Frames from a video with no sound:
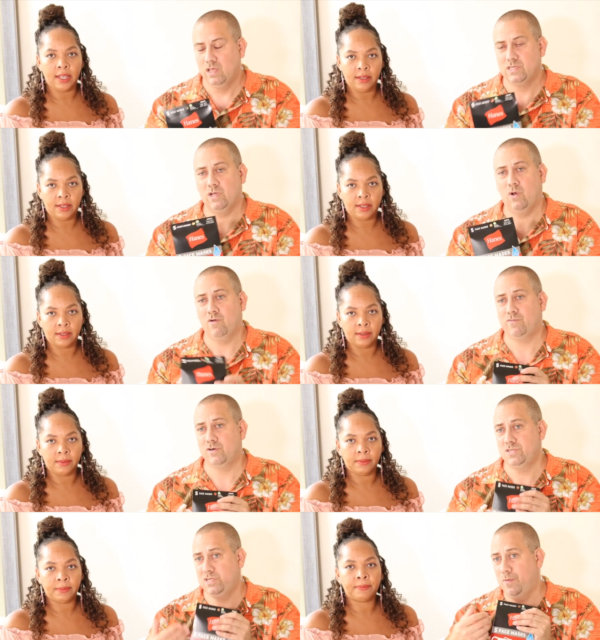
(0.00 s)
Speaker 1: Yes. So our
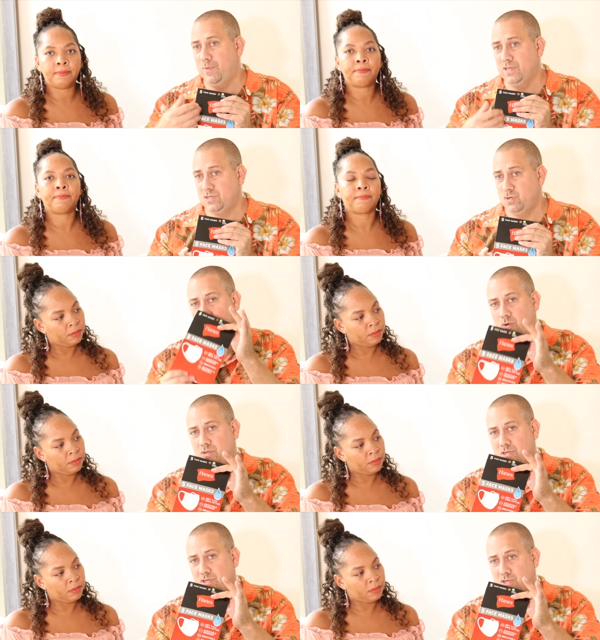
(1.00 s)
first tip is to go
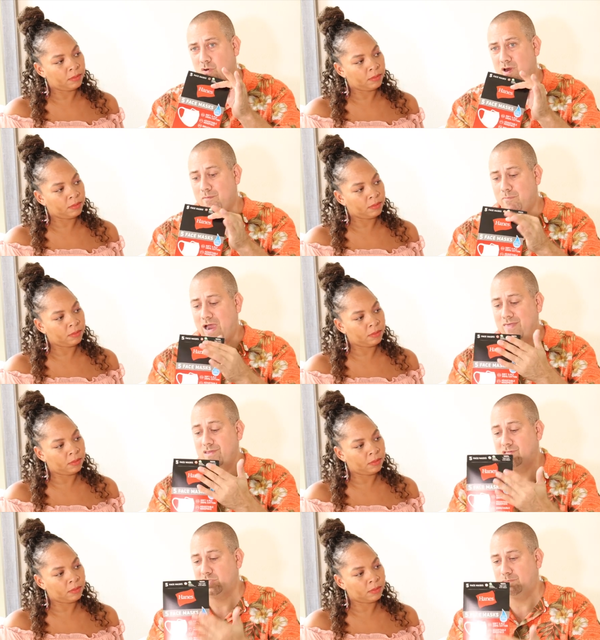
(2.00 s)
to the store and buy
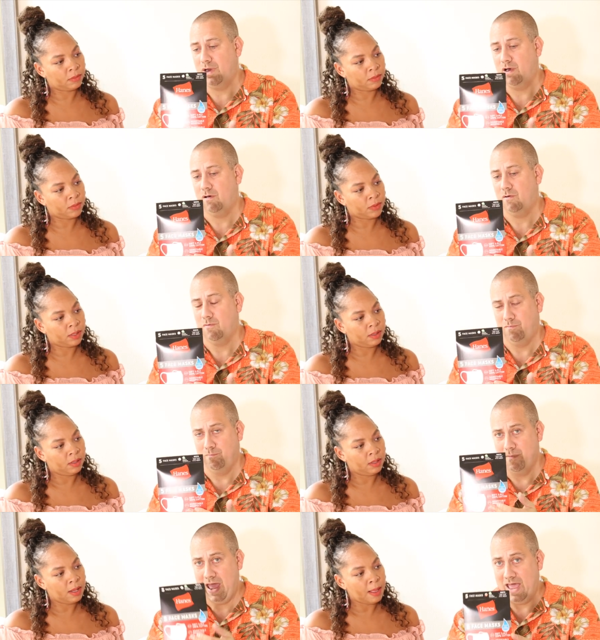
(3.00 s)
these spare
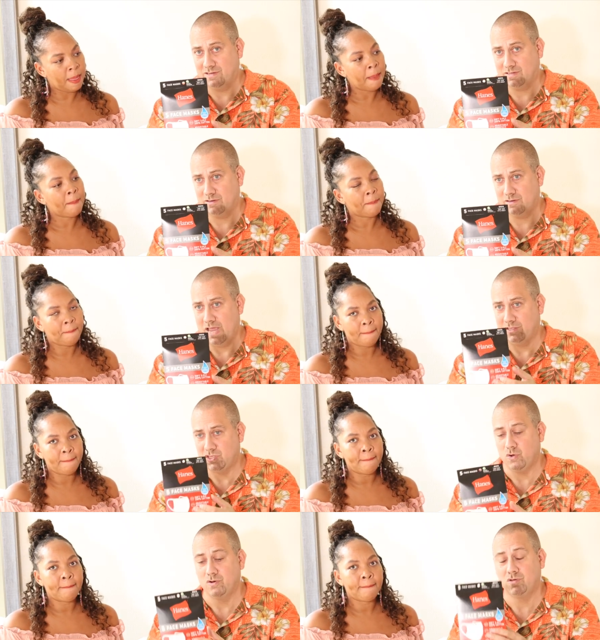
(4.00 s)
masks at
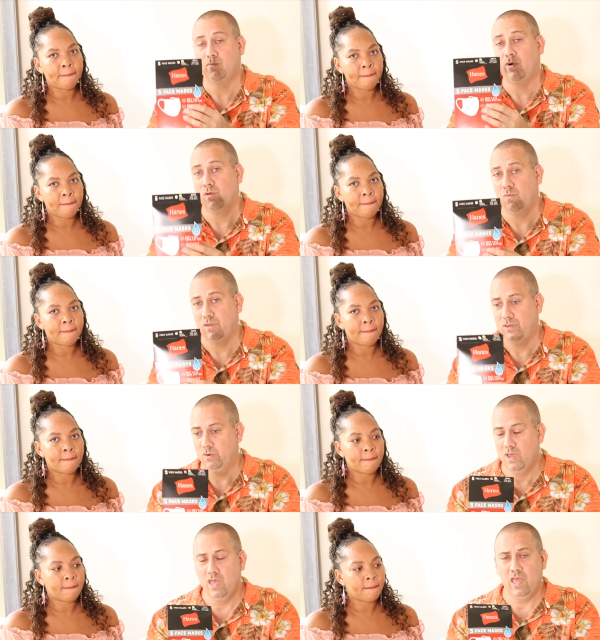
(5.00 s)
the store to bring with
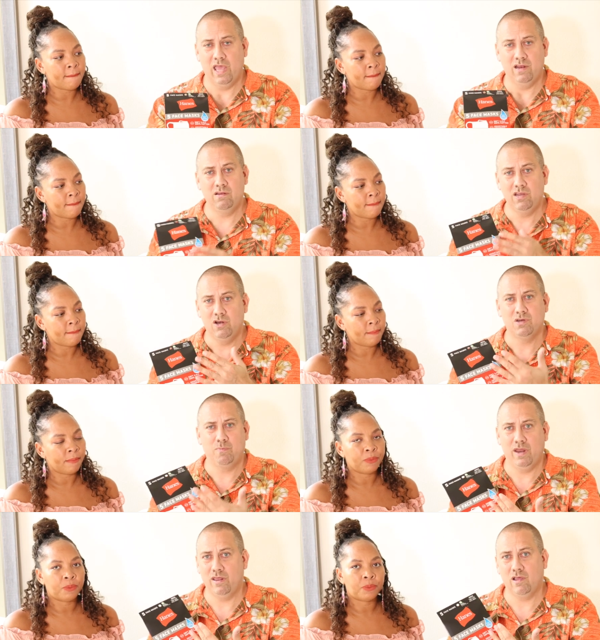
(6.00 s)
you. And you know,
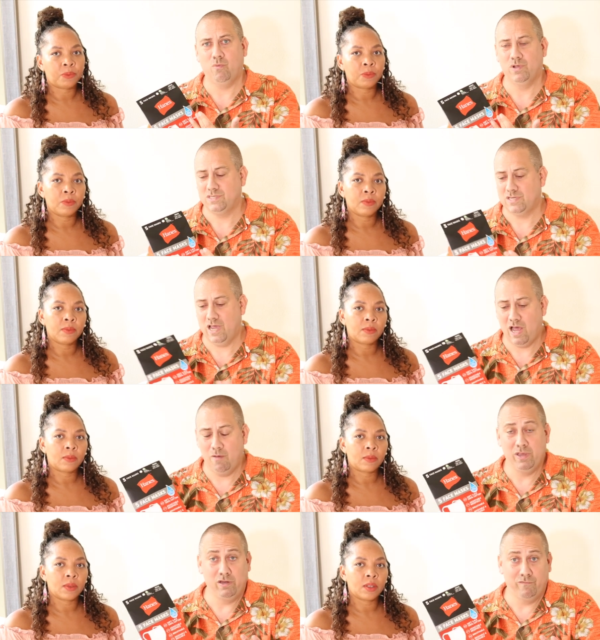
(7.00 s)
depending on what size,
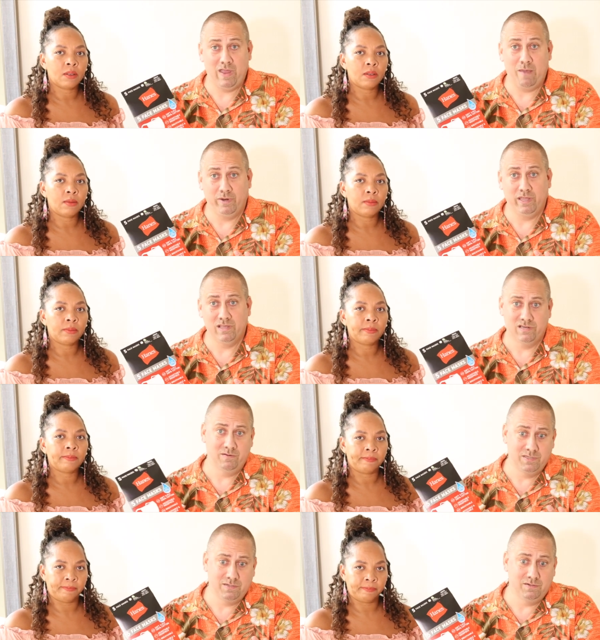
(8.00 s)
how big your family is,
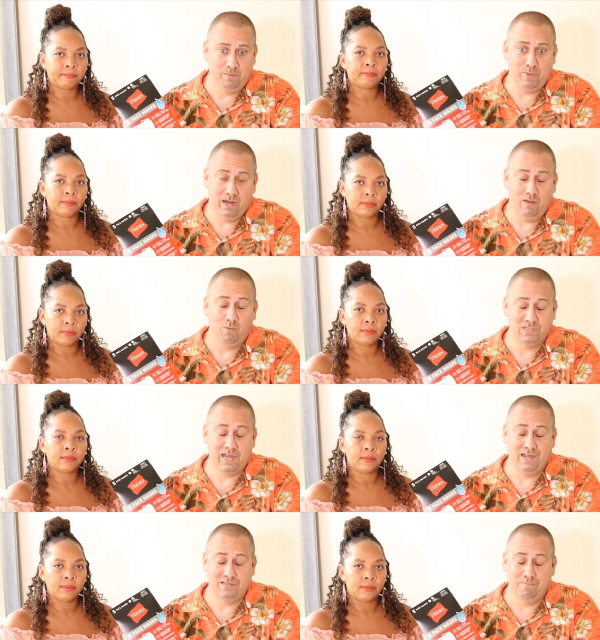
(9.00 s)
it is depending on what
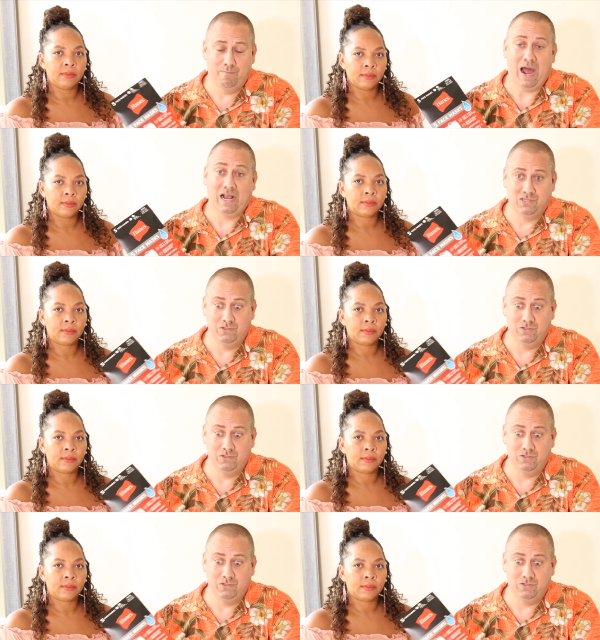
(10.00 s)
size box